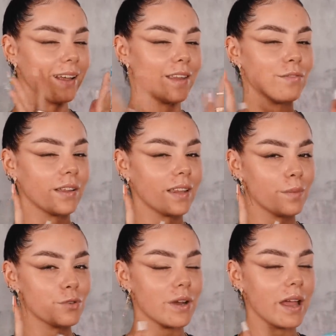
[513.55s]
At the fact that I'm
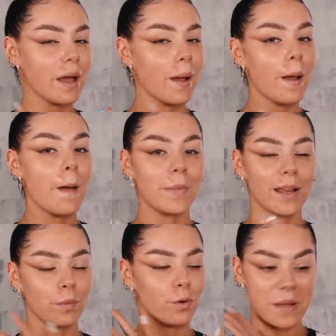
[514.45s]
doing it, but
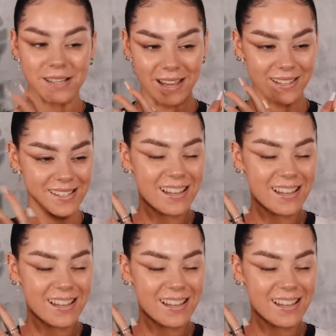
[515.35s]
like, it will make sense.